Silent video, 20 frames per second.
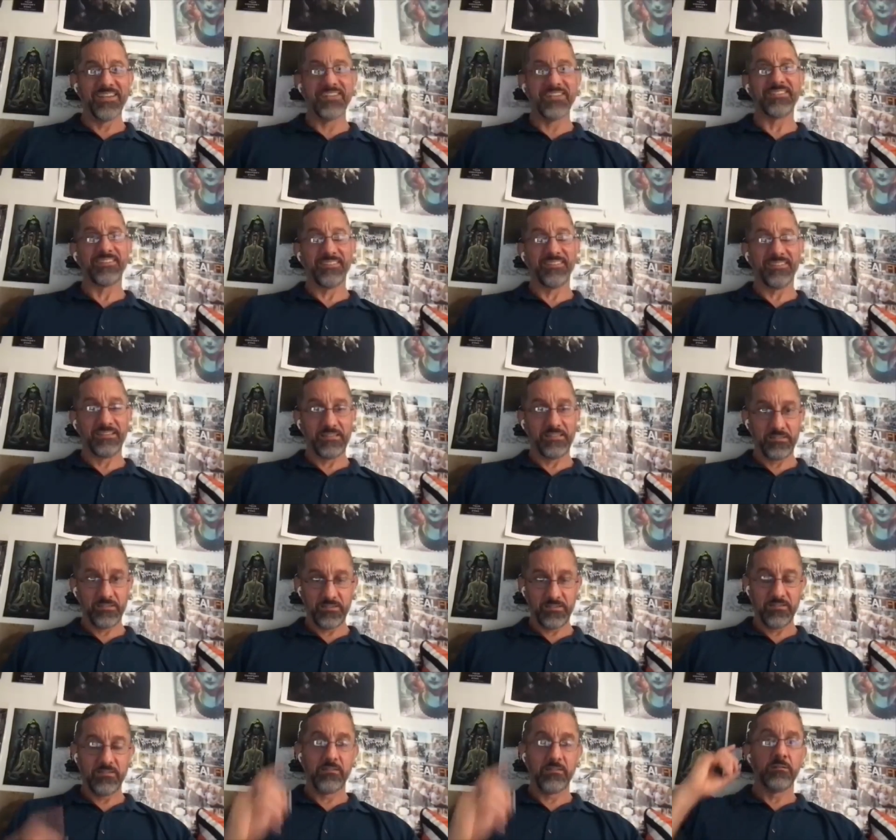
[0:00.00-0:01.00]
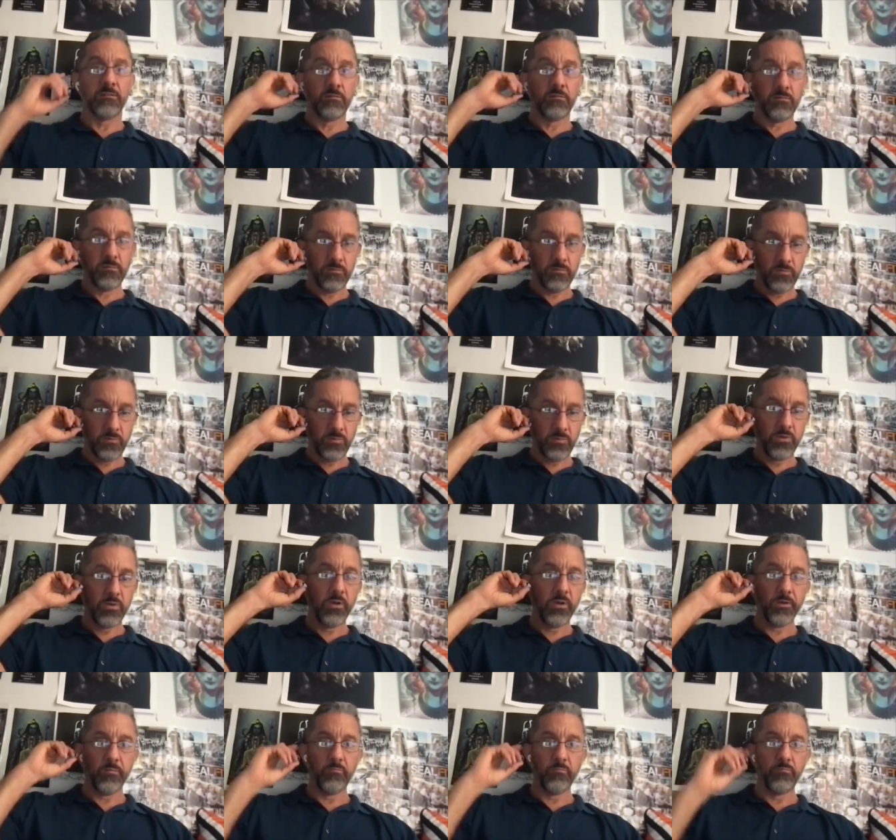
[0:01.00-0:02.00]
shopping for healthier,
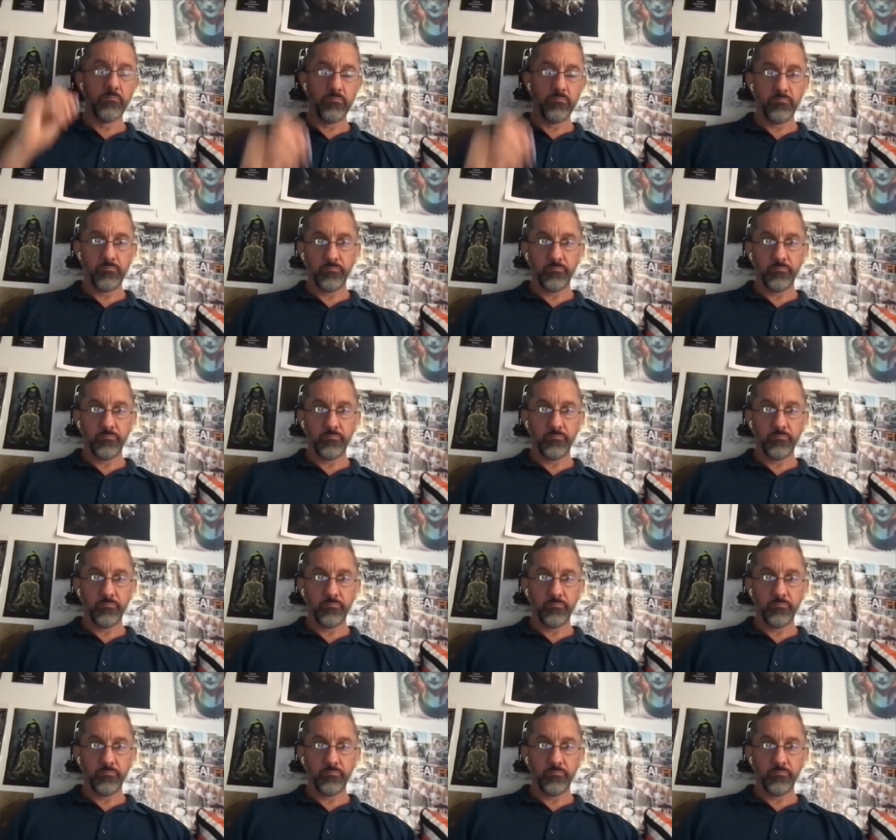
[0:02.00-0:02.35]
whatever the meal is,